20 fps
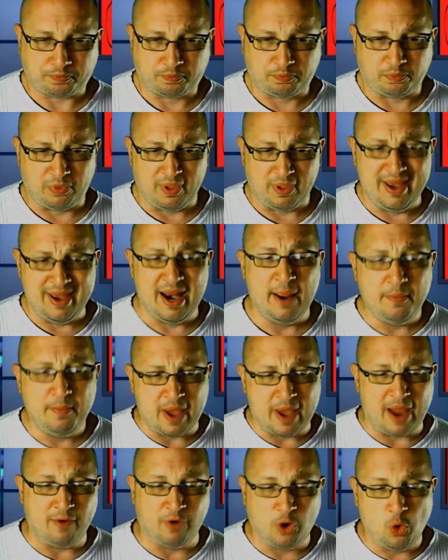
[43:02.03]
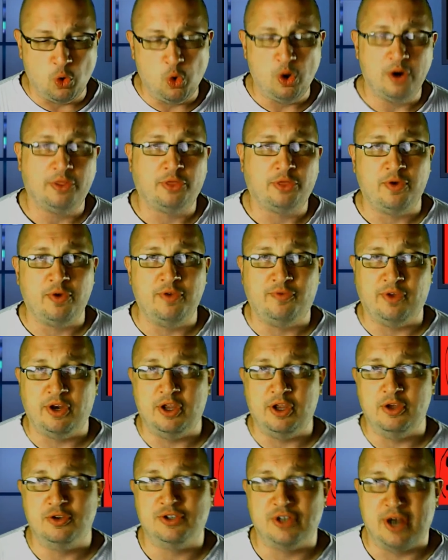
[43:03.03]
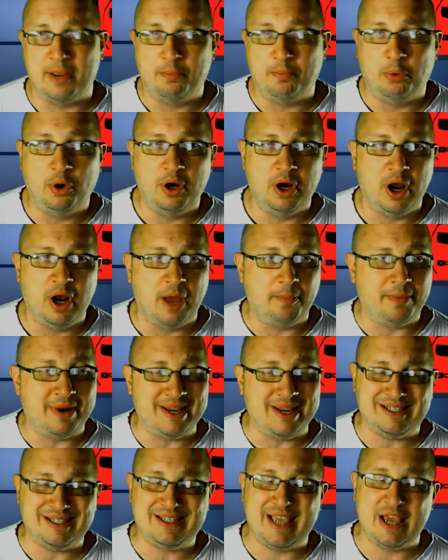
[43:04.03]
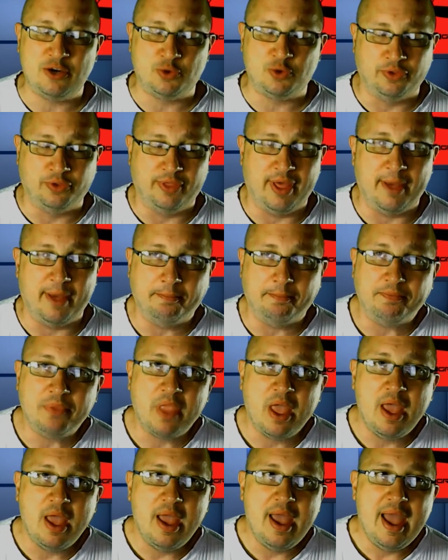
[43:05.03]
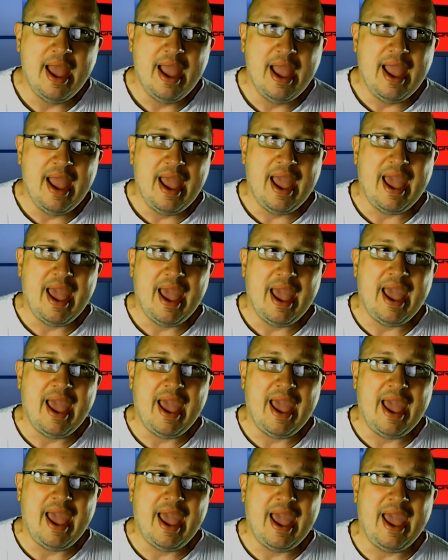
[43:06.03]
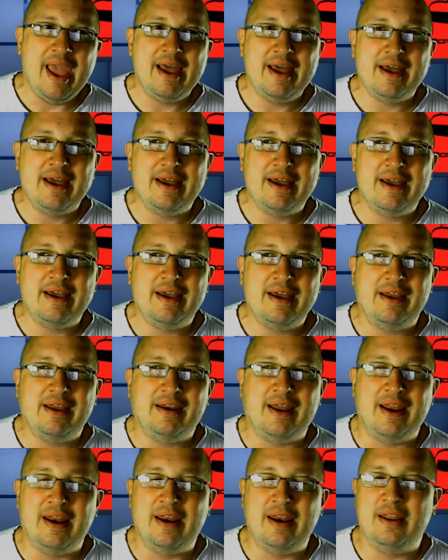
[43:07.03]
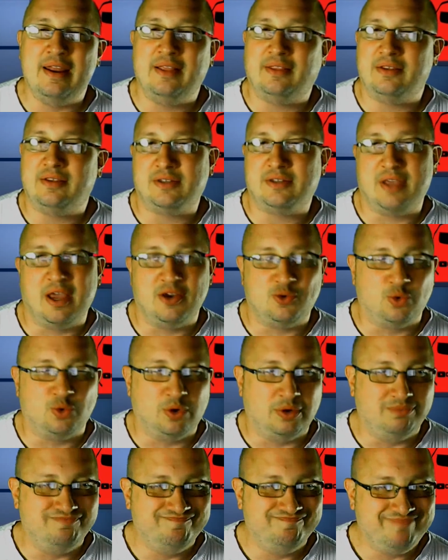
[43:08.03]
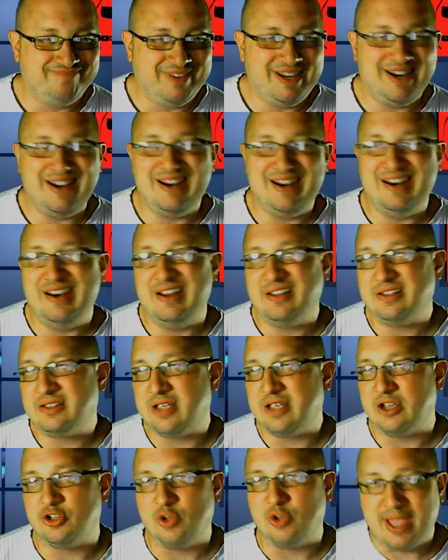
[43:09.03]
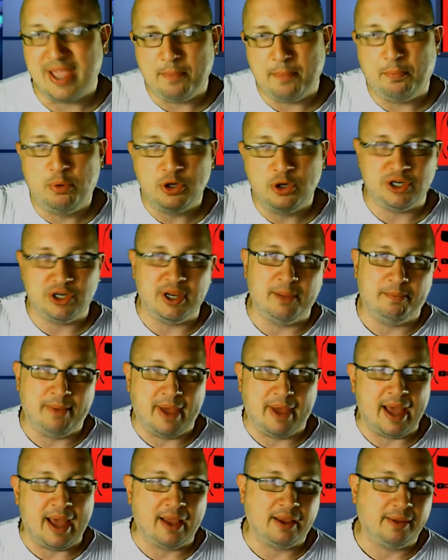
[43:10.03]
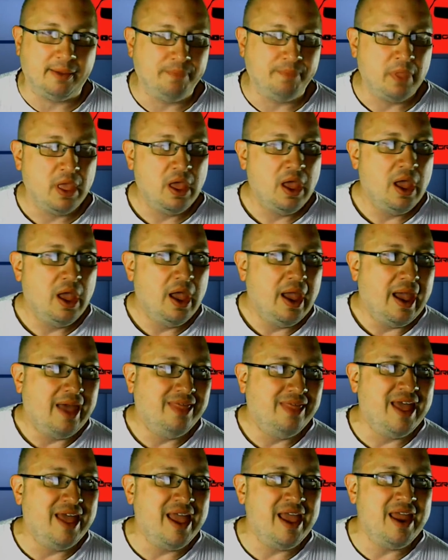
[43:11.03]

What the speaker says: And I recorded 3 videos, and I put it up, and I scheduled them. And I didn't hit the schedule. So I kept pushing it back. Then